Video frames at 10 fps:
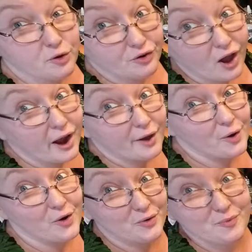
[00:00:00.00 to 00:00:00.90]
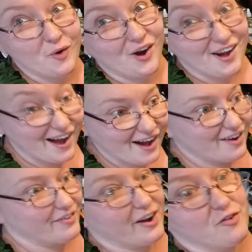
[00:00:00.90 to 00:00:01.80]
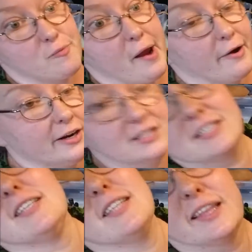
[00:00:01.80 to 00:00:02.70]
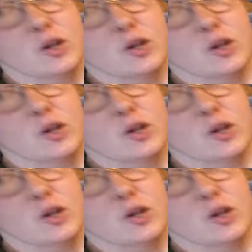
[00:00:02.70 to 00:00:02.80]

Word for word: you're not at home or not around your parents is like